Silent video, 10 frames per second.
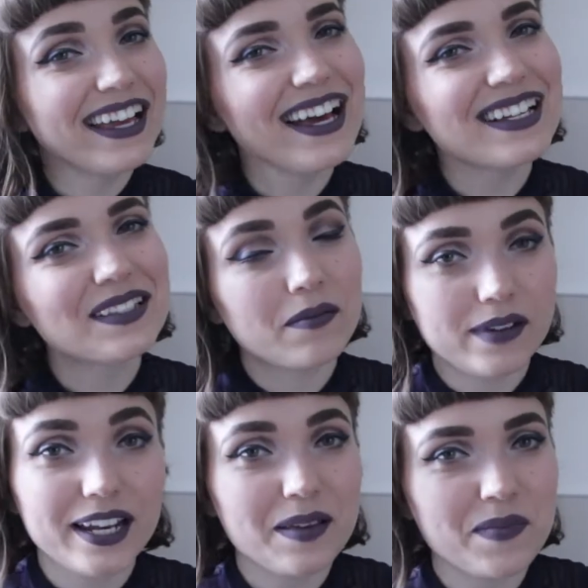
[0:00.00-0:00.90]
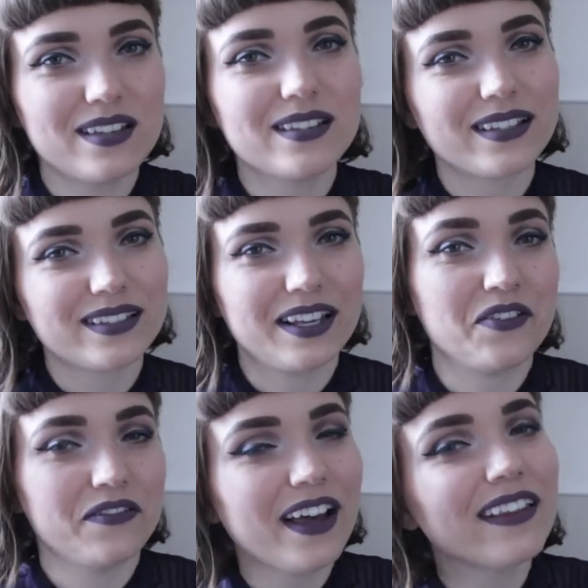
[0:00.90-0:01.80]
Hey guys, my name is
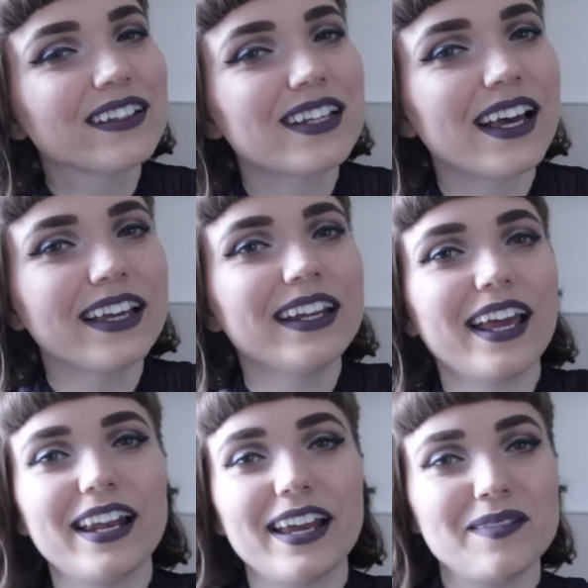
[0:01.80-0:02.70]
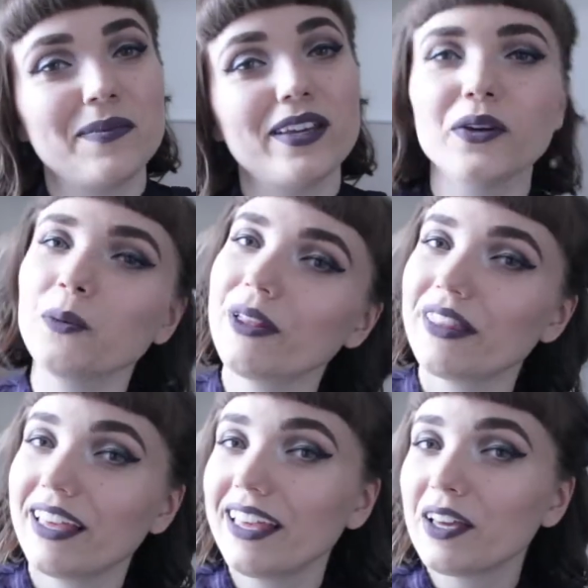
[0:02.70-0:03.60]
Cassandra Valentine and I am here
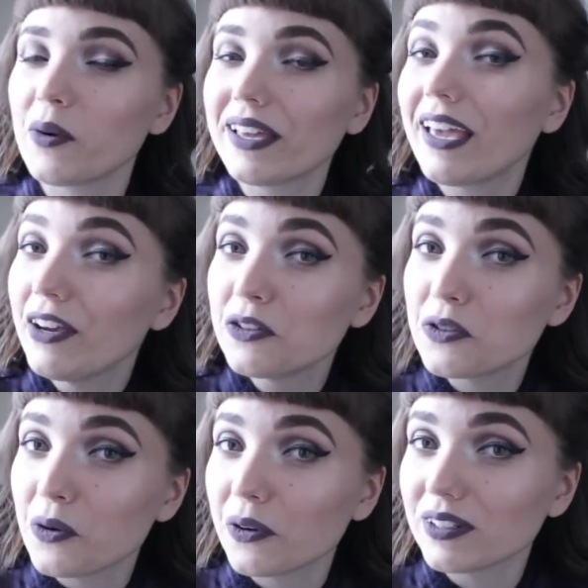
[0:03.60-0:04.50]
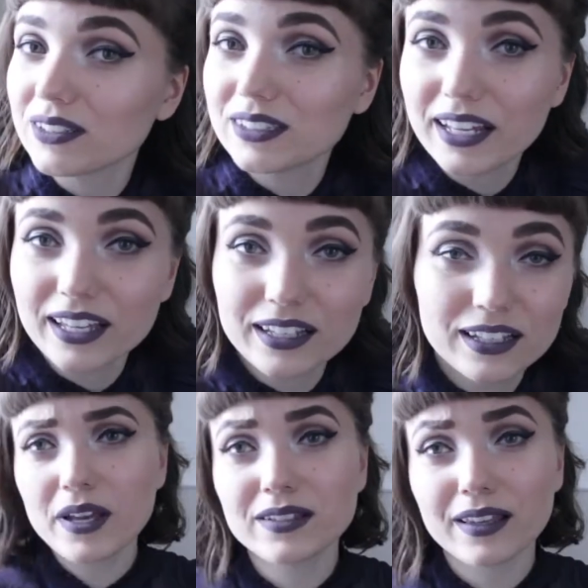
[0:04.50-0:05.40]
with a quick hair tutorial today.
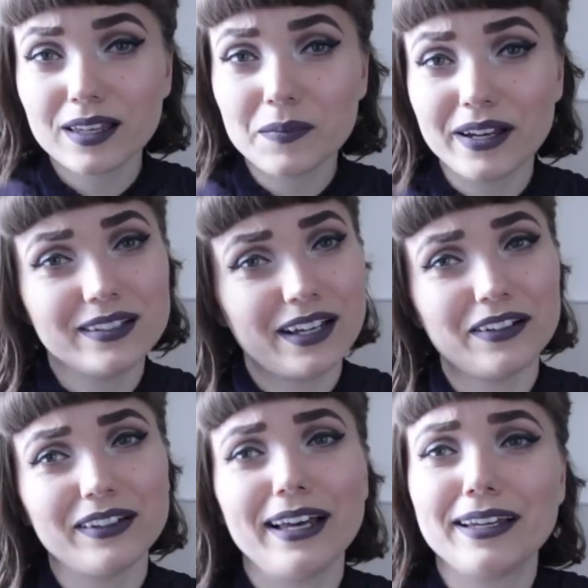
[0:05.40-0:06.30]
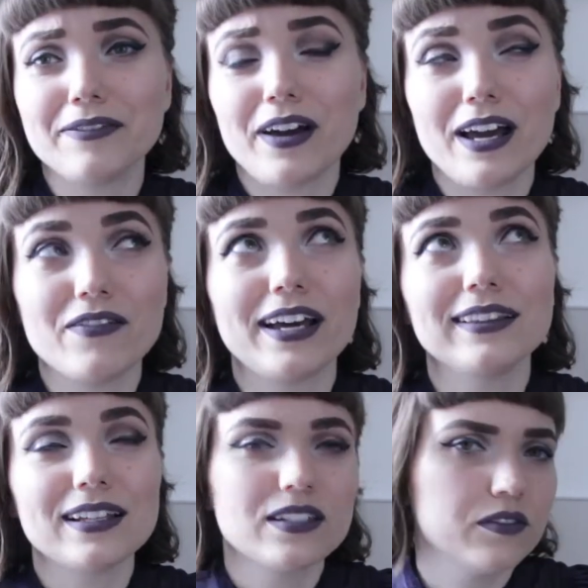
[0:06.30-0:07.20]
Basically my entire life I've
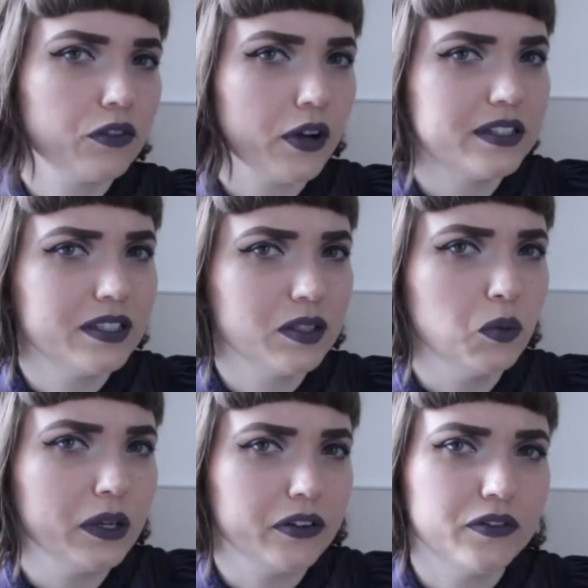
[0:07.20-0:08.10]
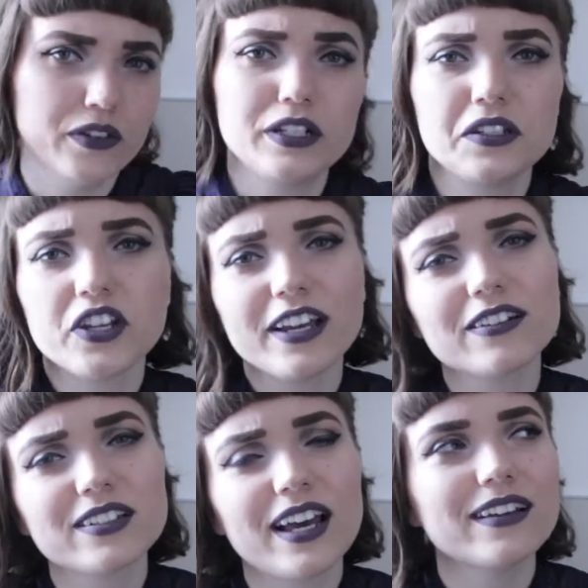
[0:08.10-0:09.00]
had lots of crazy weird vintage
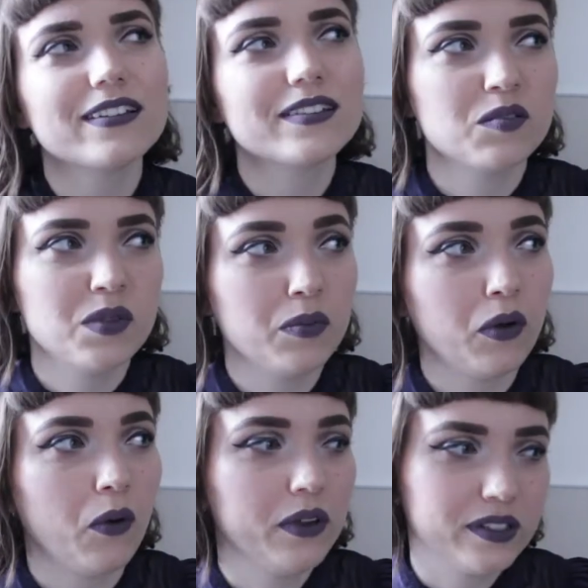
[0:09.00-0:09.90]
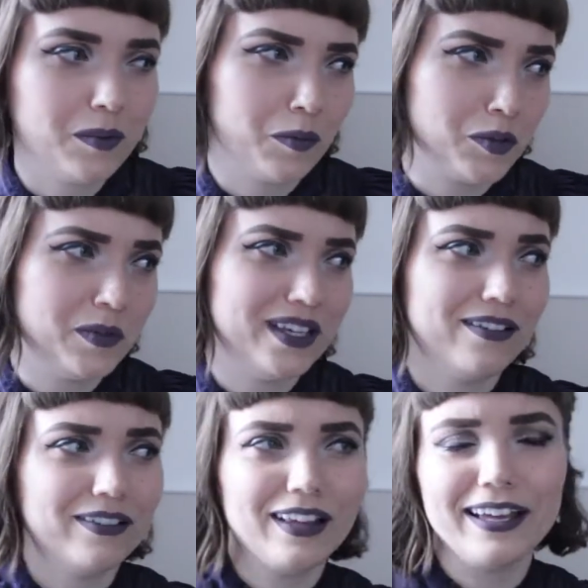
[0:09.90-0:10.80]
hairstyles and people always come up to me
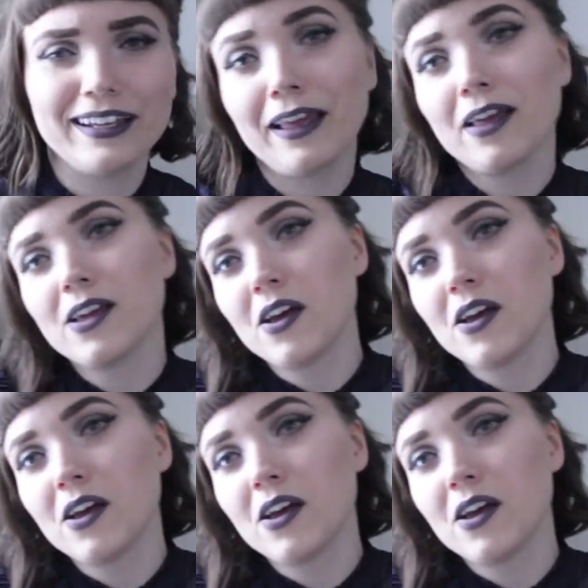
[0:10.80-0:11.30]
and are like,